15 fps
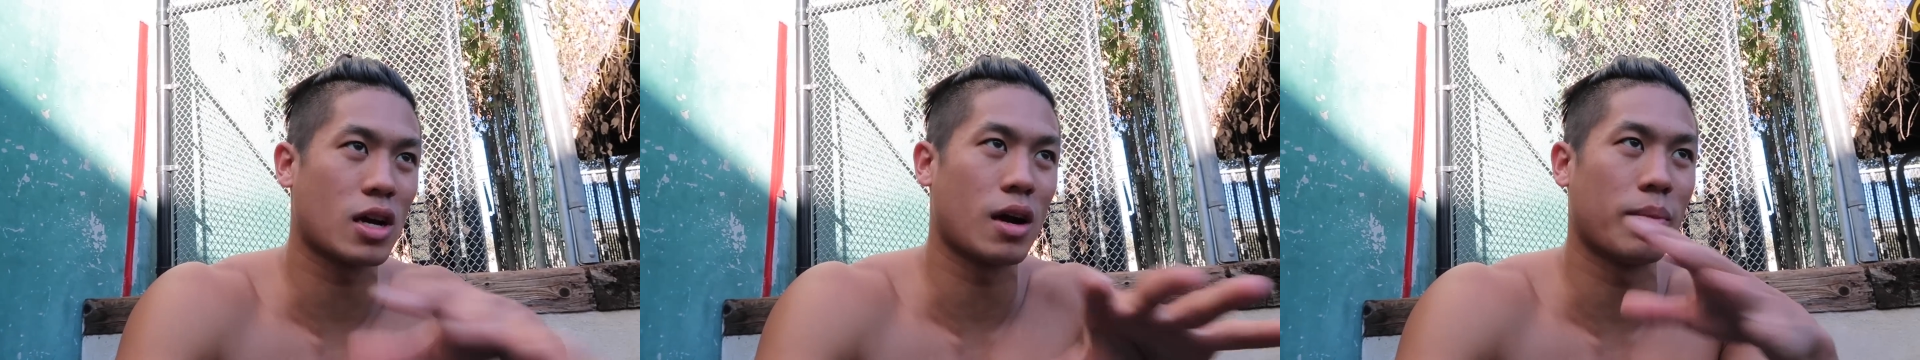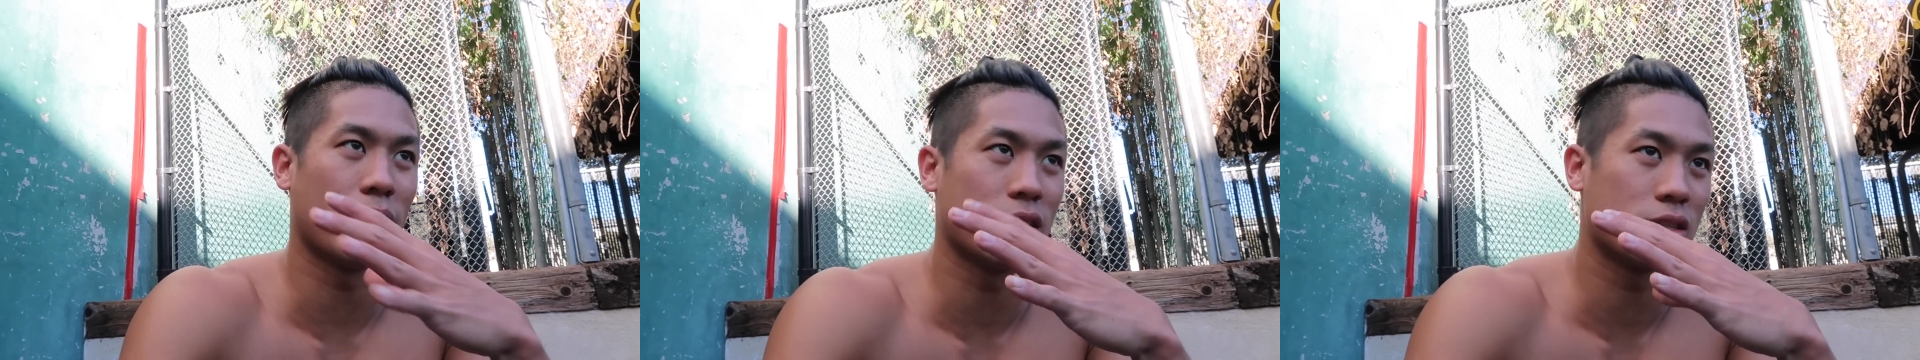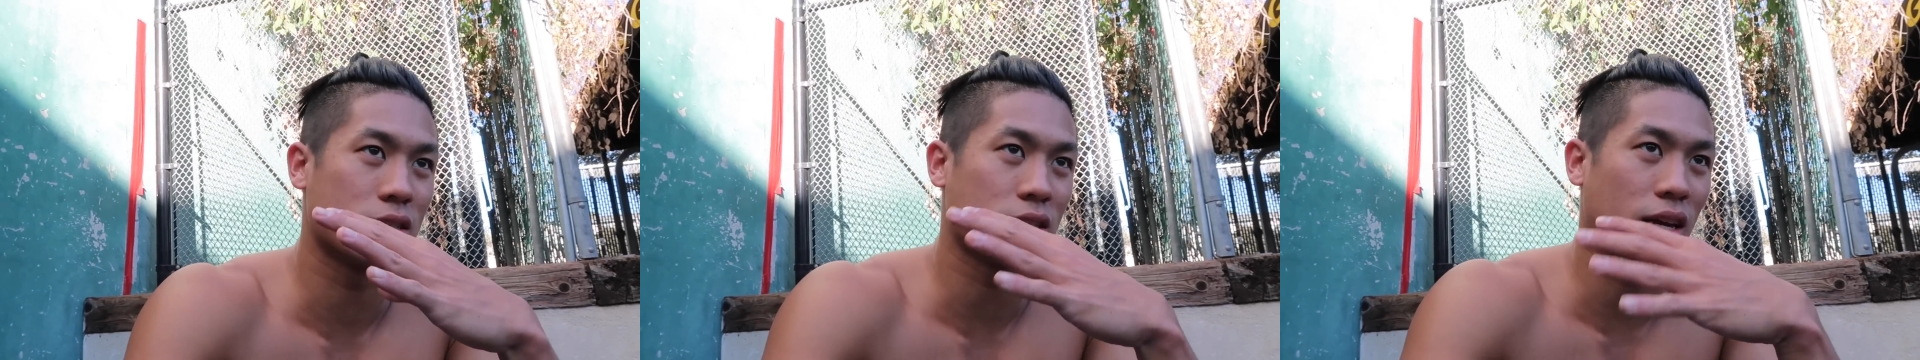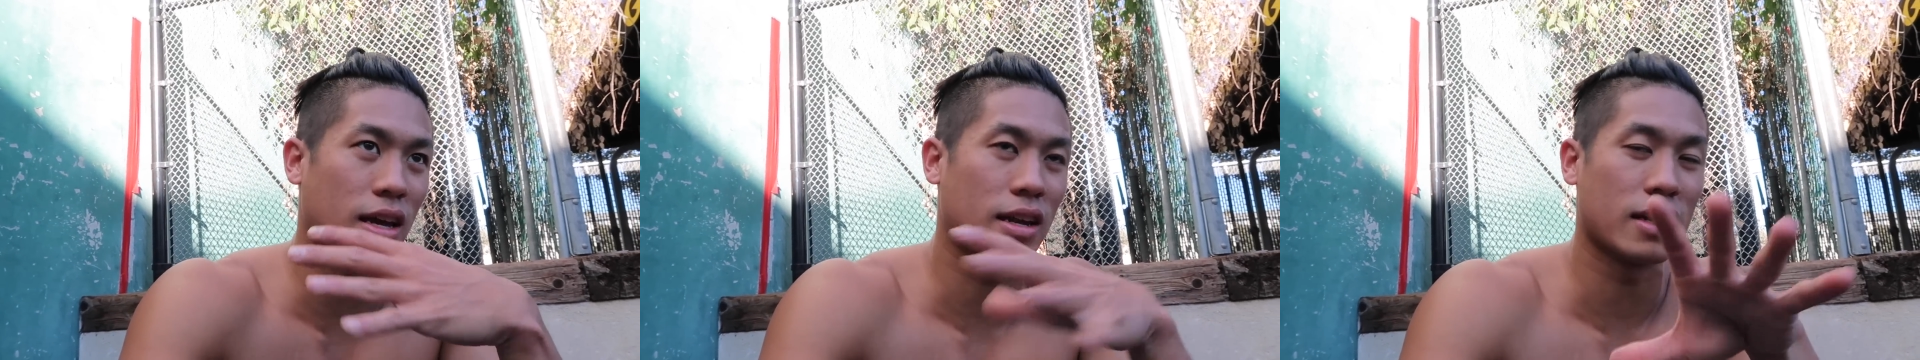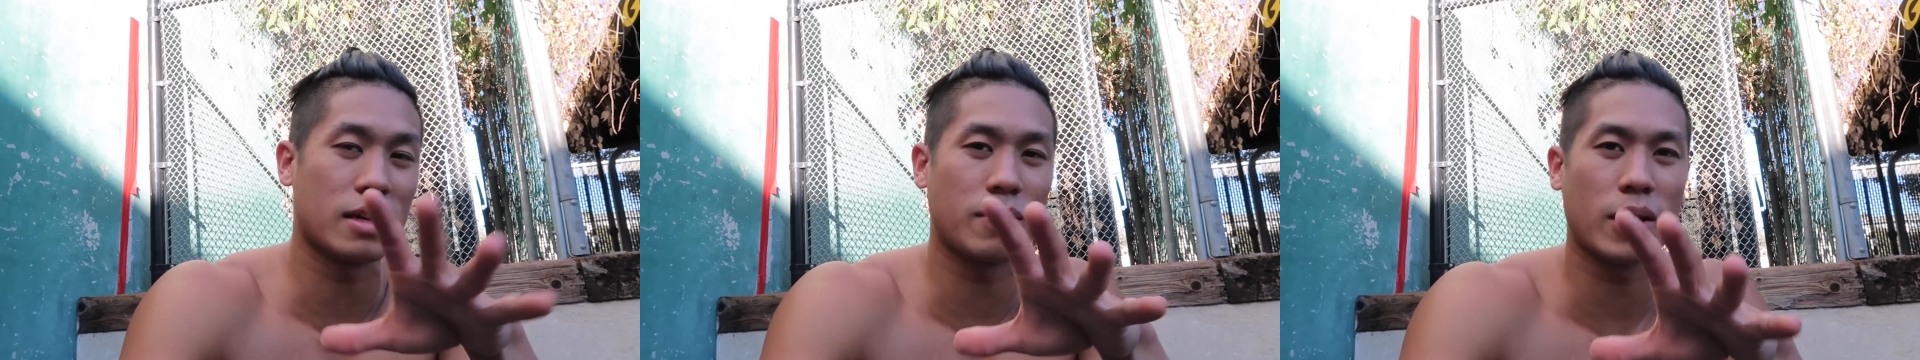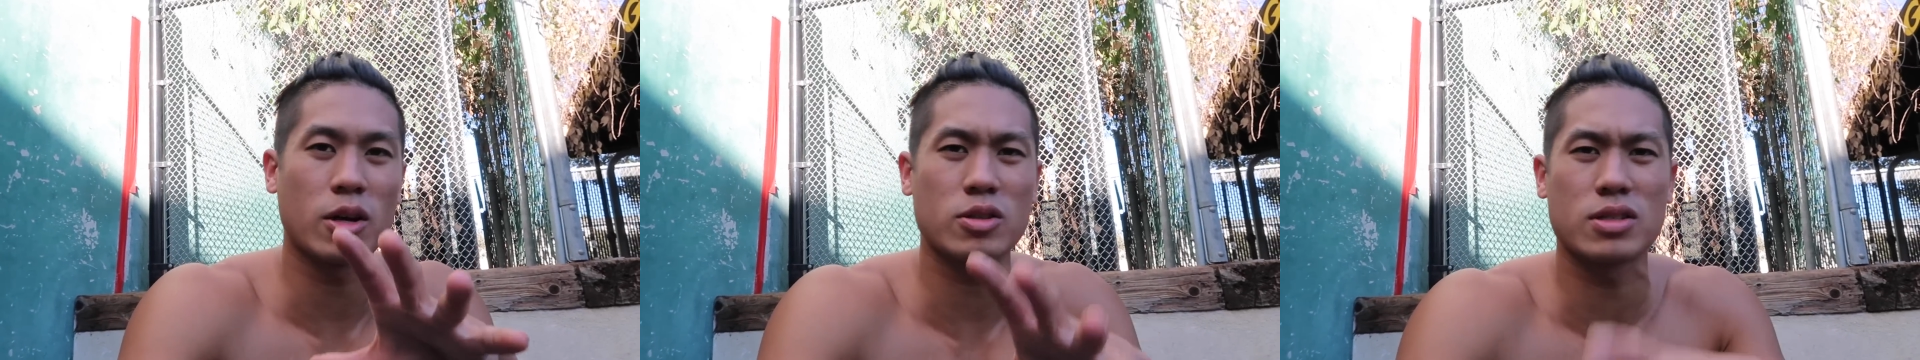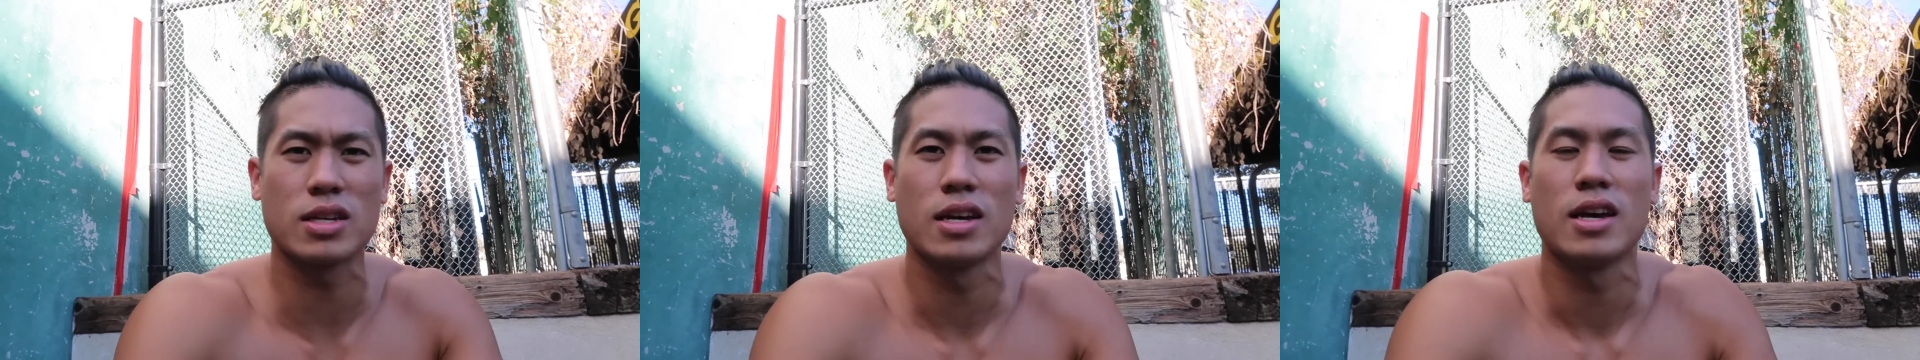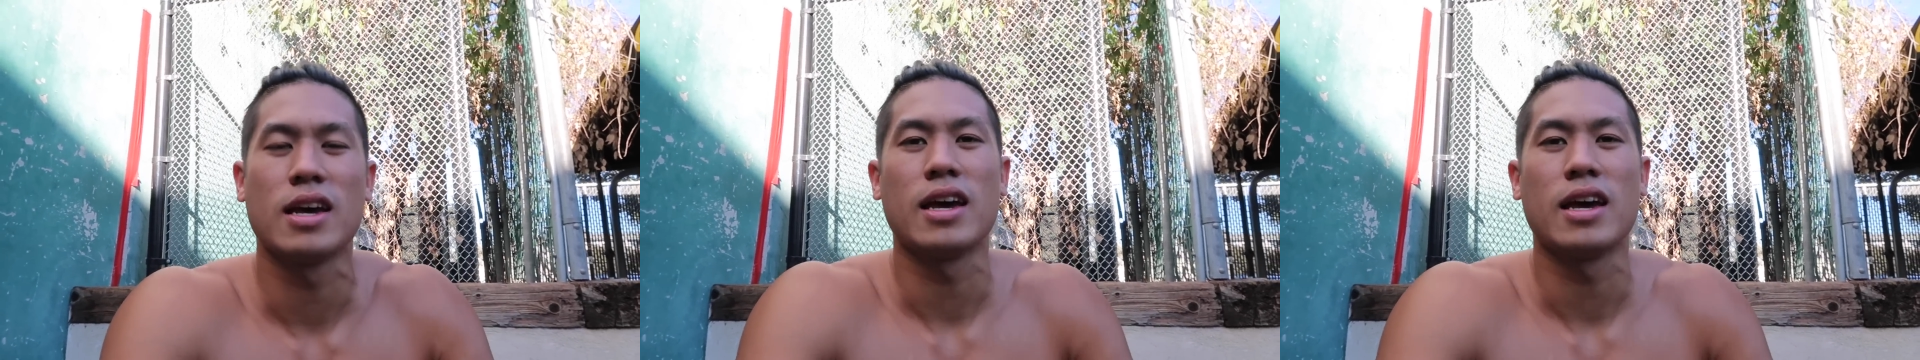comments, and emails,